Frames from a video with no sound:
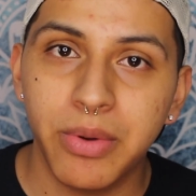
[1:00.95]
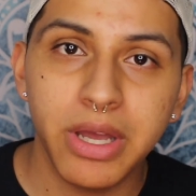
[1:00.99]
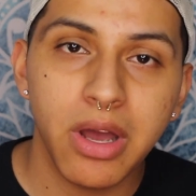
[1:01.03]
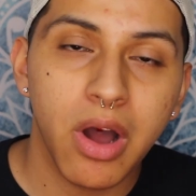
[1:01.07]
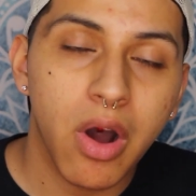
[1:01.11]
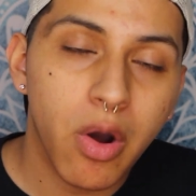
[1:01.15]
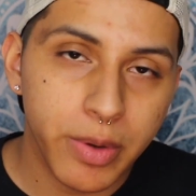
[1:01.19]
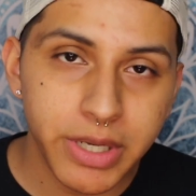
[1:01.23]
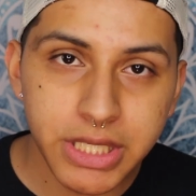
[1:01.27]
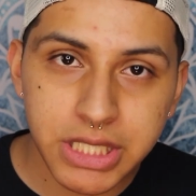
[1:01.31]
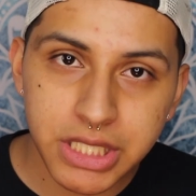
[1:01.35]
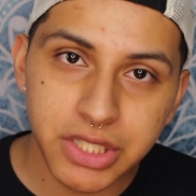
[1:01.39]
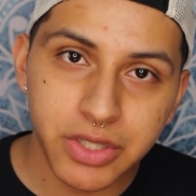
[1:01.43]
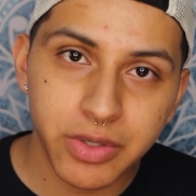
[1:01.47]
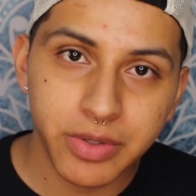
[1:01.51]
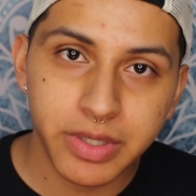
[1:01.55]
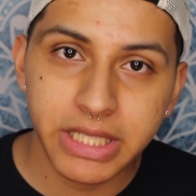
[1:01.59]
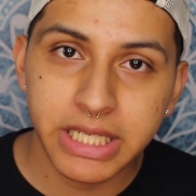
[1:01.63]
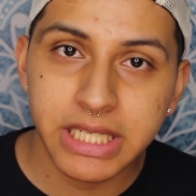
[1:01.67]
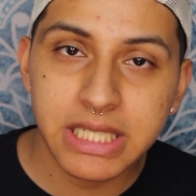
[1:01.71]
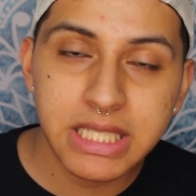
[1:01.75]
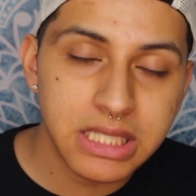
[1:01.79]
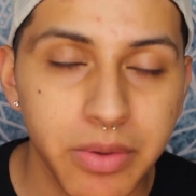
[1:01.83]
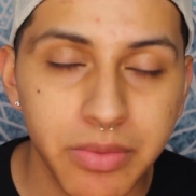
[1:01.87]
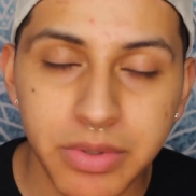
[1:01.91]
We always
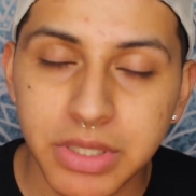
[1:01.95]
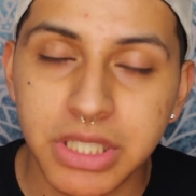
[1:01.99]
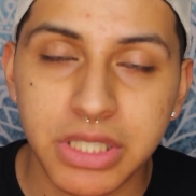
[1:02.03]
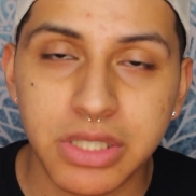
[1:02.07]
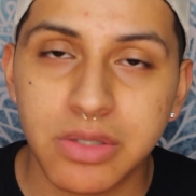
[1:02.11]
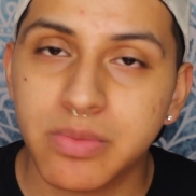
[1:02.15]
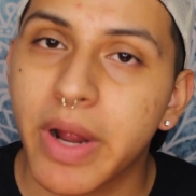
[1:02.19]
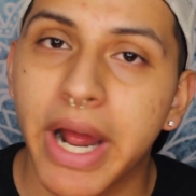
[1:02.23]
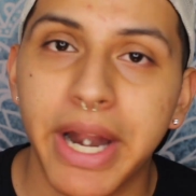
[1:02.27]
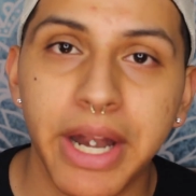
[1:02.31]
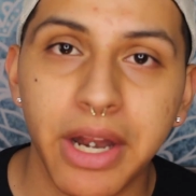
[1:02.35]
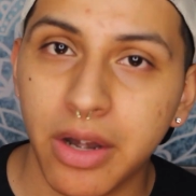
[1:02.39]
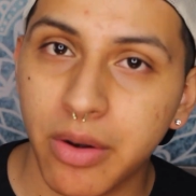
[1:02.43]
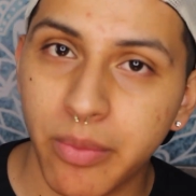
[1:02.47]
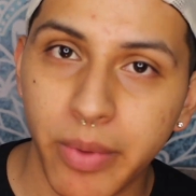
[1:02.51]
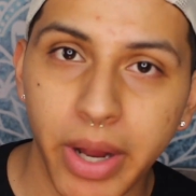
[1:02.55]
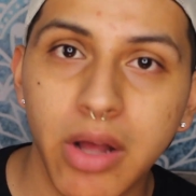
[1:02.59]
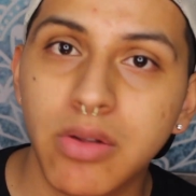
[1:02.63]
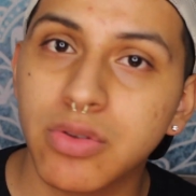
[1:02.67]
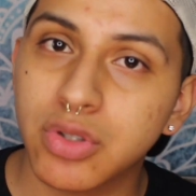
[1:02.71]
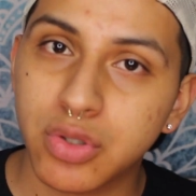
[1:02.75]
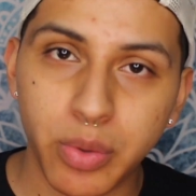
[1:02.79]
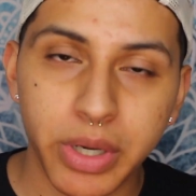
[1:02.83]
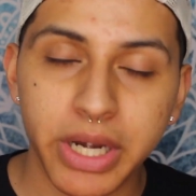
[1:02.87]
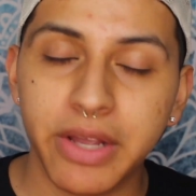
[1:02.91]
doing this. We was just riding
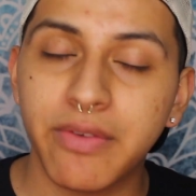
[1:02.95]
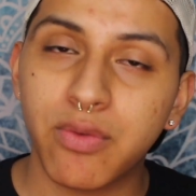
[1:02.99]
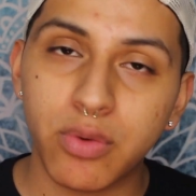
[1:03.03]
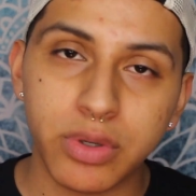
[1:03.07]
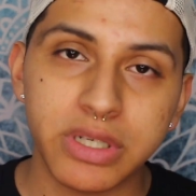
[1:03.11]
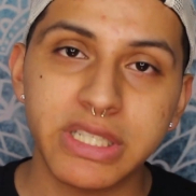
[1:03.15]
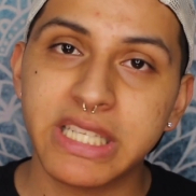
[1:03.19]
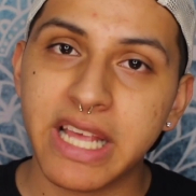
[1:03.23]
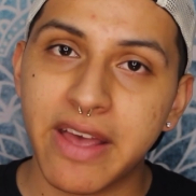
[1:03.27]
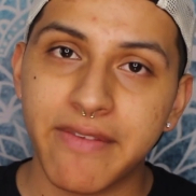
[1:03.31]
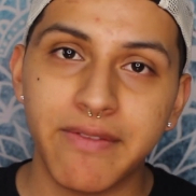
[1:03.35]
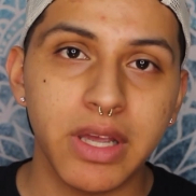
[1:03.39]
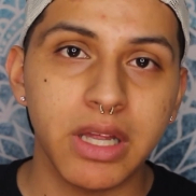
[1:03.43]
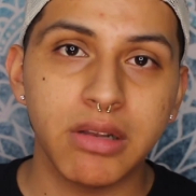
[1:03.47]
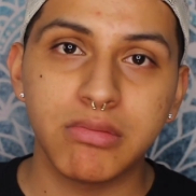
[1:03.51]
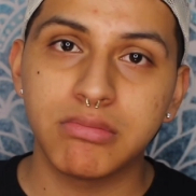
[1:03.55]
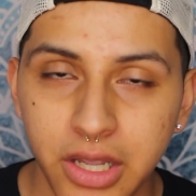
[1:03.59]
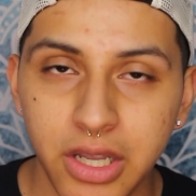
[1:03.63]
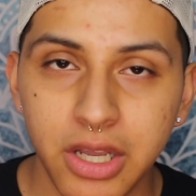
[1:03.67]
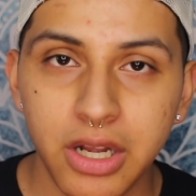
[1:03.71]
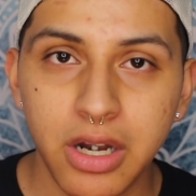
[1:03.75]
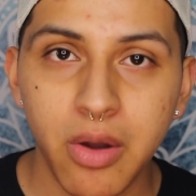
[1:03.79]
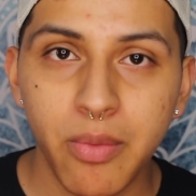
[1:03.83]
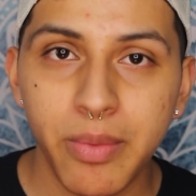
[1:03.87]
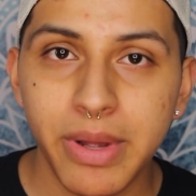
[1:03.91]
around
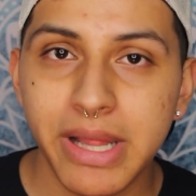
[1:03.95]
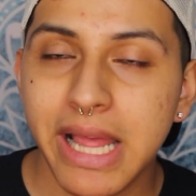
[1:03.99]
24/7. You know,